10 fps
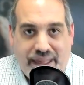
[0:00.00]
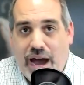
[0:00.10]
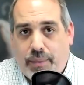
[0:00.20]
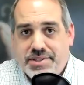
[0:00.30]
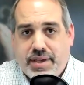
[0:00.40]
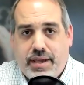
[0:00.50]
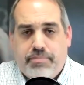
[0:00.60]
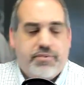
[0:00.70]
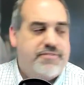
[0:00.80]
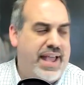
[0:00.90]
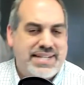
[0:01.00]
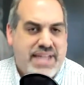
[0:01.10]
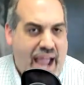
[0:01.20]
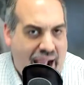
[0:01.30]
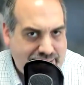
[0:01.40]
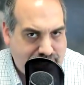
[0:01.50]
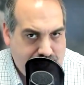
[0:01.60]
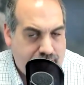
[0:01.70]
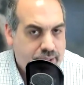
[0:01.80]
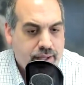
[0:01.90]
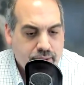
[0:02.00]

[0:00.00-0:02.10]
That was a fantastic